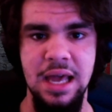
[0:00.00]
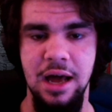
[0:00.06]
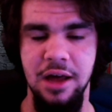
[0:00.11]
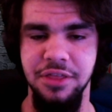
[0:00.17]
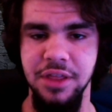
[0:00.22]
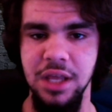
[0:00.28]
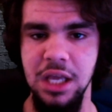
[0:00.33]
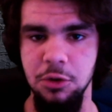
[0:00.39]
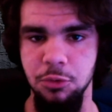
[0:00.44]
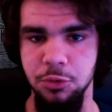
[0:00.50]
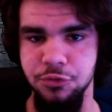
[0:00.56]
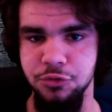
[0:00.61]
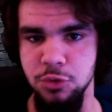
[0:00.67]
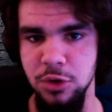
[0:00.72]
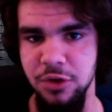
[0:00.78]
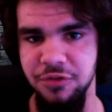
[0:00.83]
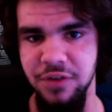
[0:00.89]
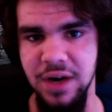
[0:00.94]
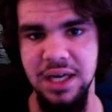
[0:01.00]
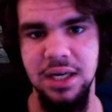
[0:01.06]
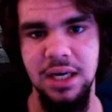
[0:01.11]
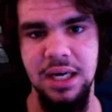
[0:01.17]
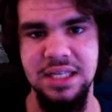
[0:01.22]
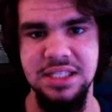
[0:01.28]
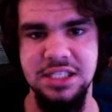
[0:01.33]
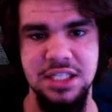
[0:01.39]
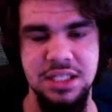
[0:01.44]
I think if we
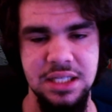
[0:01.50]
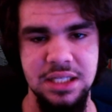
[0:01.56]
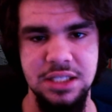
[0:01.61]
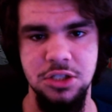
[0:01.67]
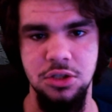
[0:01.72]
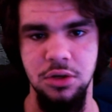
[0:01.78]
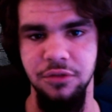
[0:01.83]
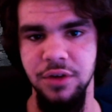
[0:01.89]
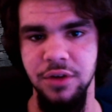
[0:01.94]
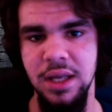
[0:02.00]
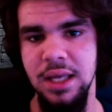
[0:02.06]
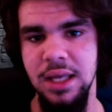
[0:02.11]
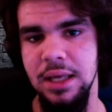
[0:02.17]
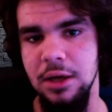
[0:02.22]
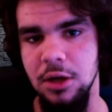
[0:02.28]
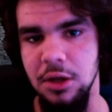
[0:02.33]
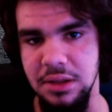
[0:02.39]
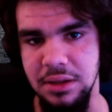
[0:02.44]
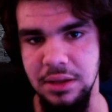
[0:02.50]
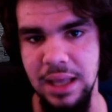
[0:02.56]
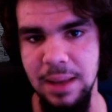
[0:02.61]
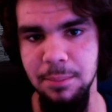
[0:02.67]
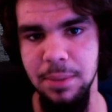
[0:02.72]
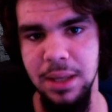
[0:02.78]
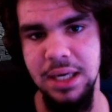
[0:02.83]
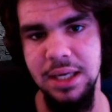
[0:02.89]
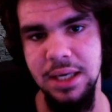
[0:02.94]
finalize the deals of
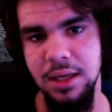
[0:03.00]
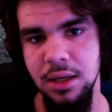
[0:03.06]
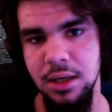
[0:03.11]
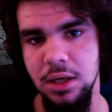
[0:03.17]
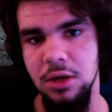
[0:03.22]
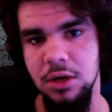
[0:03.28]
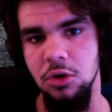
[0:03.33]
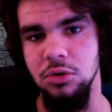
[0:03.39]
Dembele,